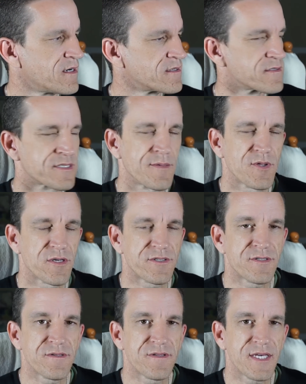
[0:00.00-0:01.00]
similar
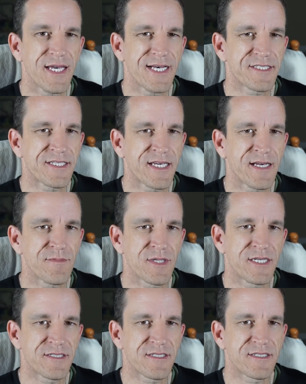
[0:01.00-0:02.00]
to the STM
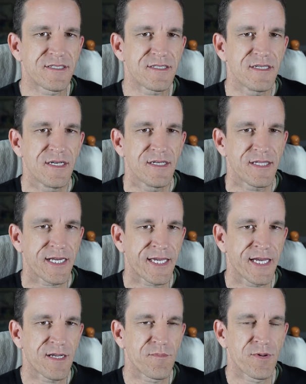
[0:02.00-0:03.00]
lenses that
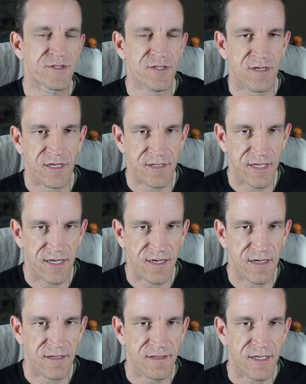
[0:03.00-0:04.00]
Canon puts on
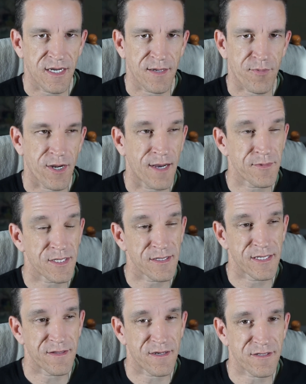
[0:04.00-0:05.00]
their,
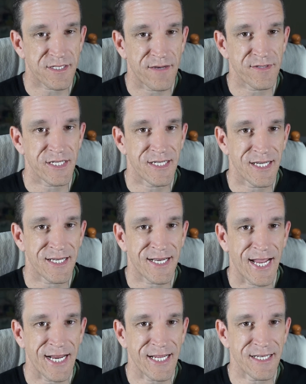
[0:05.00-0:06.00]
predominantly their 70D and
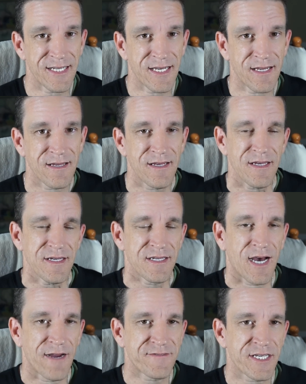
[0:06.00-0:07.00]
80D.
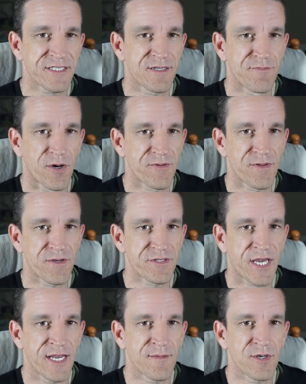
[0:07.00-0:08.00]
Now I've tested both of those
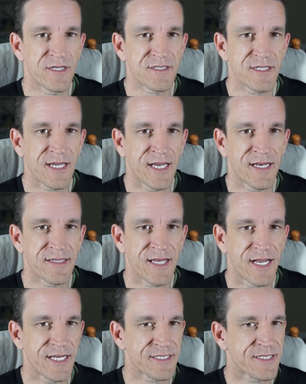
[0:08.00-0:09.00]
cameras and
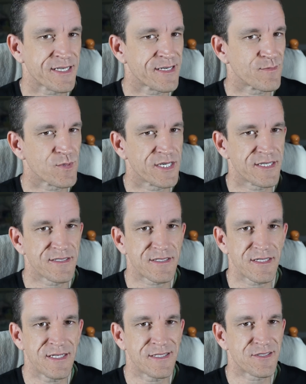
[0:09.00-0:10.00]
that STM lens
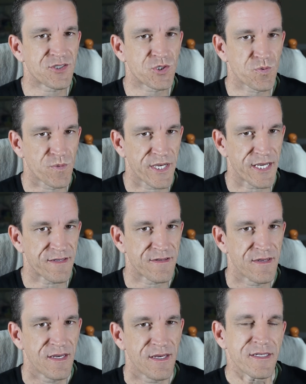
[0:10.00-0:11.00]
is sweet.
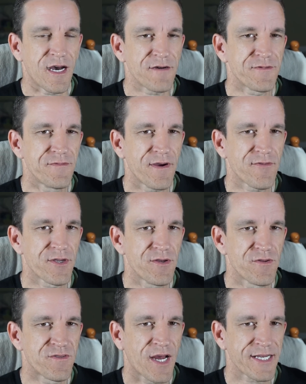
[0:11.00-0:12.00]
Now if you've ever
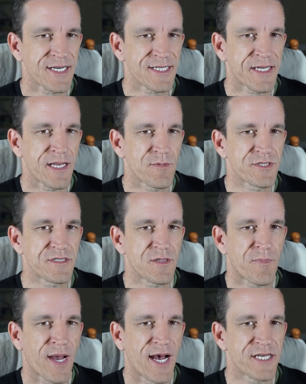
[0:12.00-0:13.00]
used Nikon cameras in the
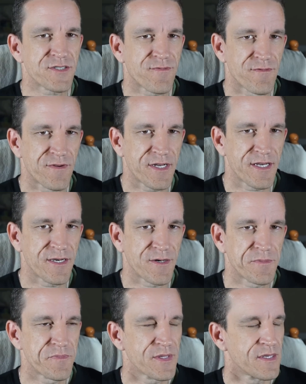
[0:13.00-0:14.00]
past for
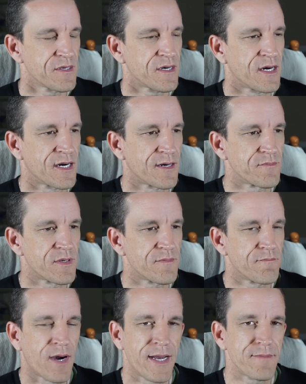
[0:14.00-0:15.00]
video,
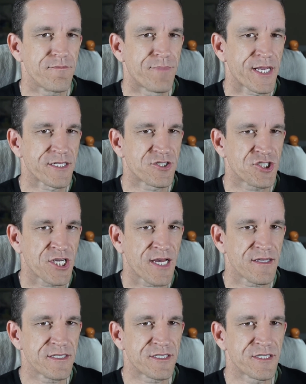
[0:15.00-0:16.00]
my biggest
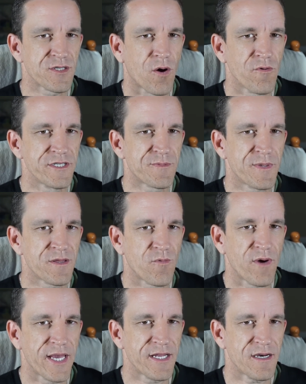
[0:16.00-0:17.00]
challenge has always been the
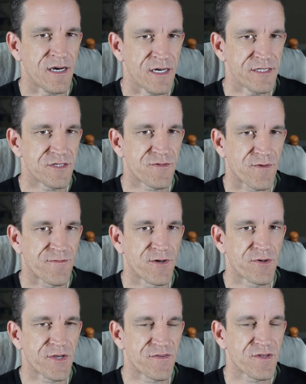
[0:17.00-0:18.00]
way it hunts for
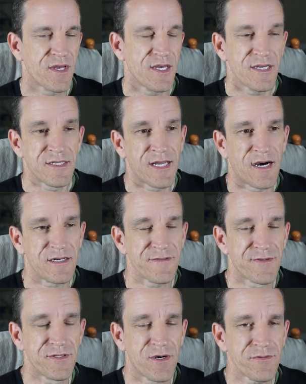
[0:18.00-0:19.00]
focus. Now
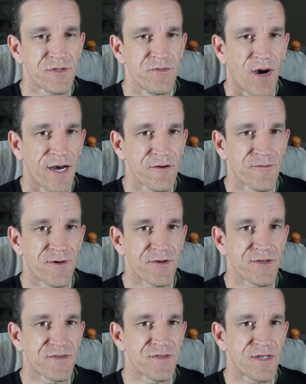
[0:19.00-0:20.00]
if you don't do
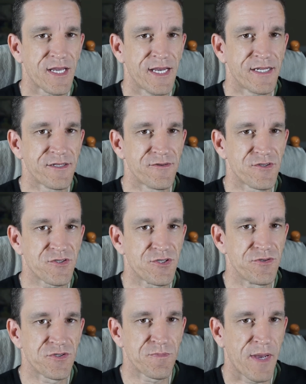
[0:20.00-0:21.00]
autofocus and you just
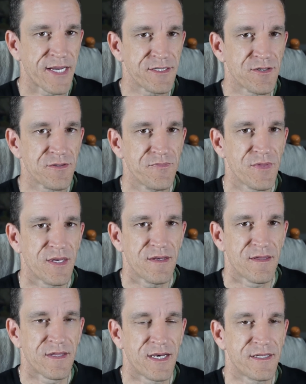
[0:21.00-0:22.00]
use manual,
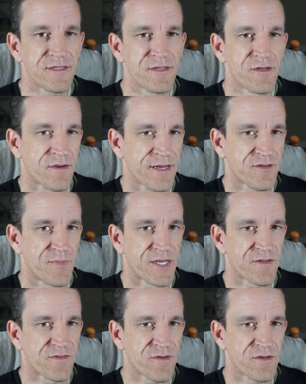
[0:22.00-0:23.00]
then you don't have to be
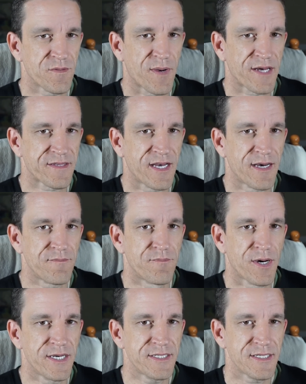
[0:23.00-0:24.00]
concerned about that.
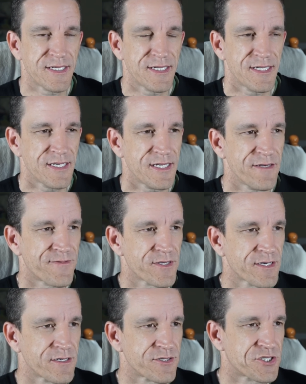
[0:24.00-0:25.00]
But if
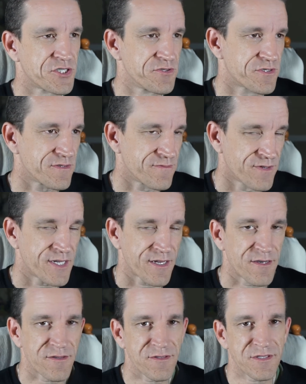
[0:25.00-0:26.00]
you're going to shoot
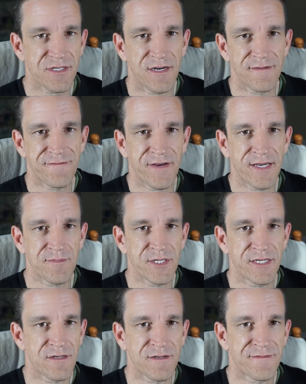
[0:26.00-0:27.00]
videos of
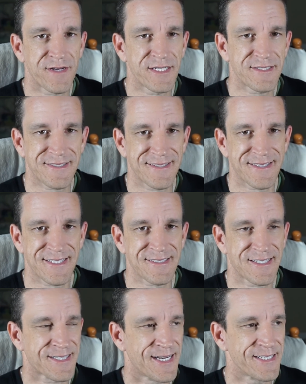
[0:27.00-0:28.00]
family or events and things
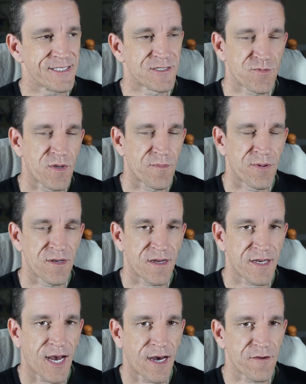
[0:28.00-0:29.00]
like that, you just want to put it
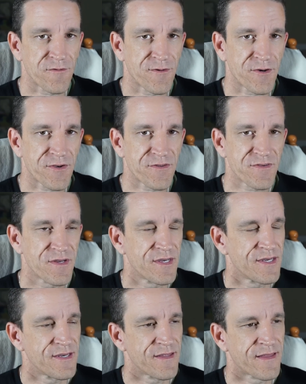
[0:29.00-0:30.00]
on autofocus,
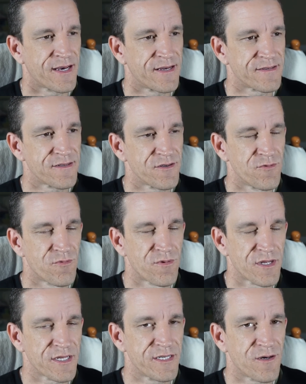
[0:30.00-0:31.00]
then you
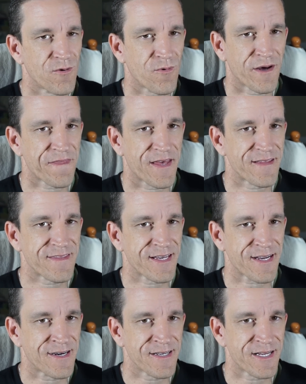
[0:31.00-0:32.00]
really don't want that
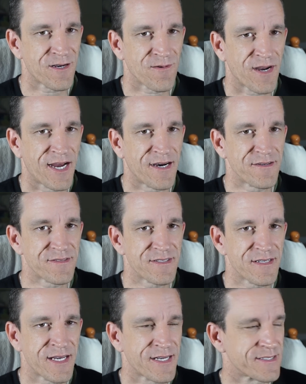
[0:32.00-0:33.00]
thing hunting
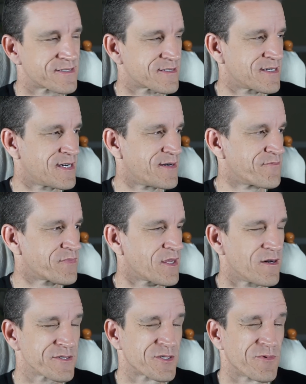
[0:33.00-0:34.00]
around. And it's
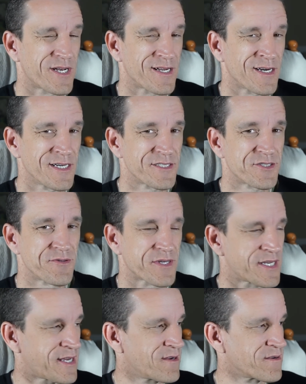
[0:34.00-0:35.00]
also when it hunts, you
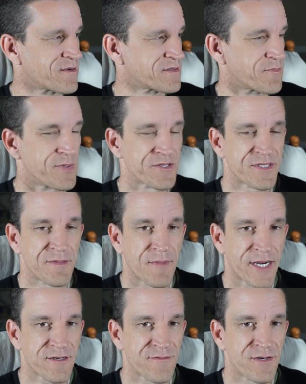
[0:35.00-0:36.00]
can hear it on the built-in
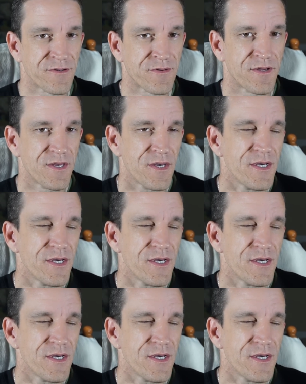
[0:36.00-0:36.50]
microphone.